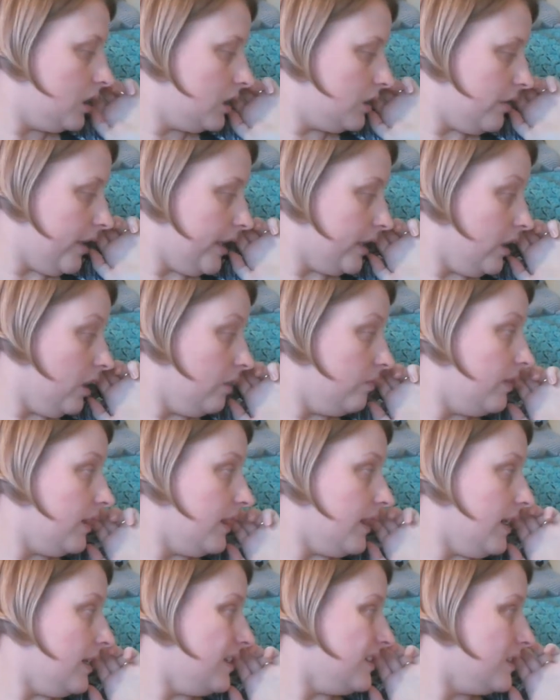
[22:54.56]
crack on
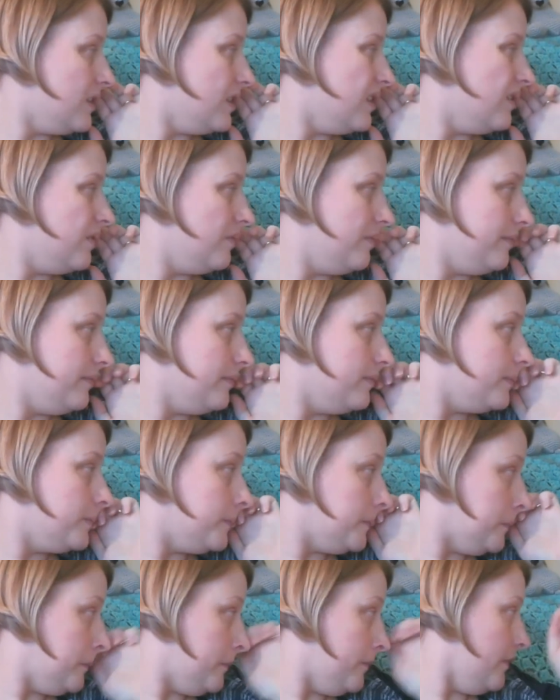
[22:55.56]
with that.
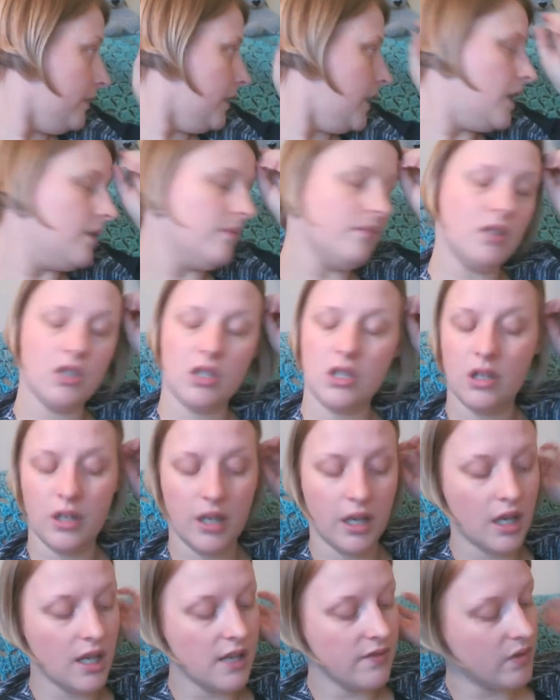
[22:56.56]
Just
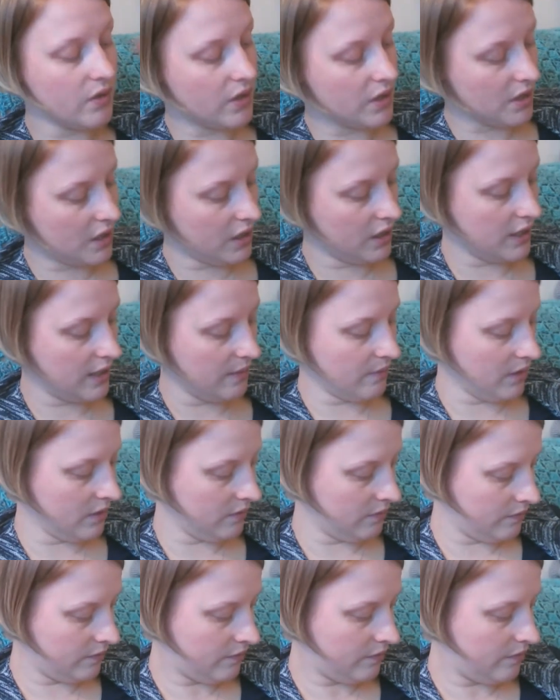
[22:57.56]
looking over, because I keep
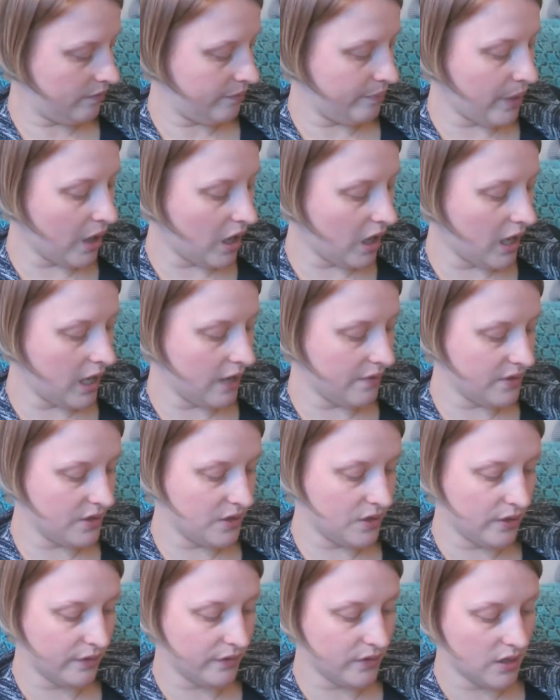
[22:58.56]
my pile of
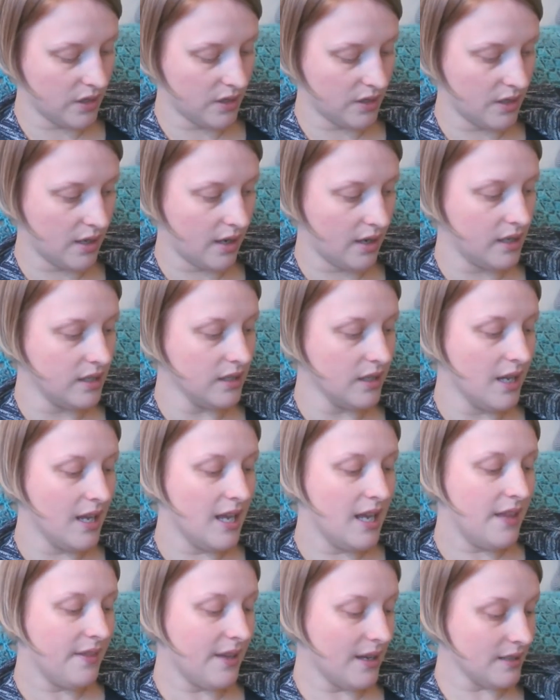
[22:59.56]
stuff to the side.
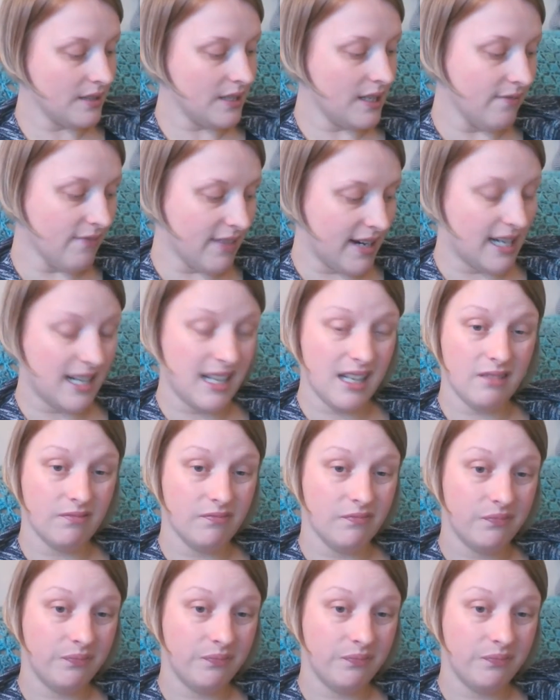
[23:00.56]
That's it really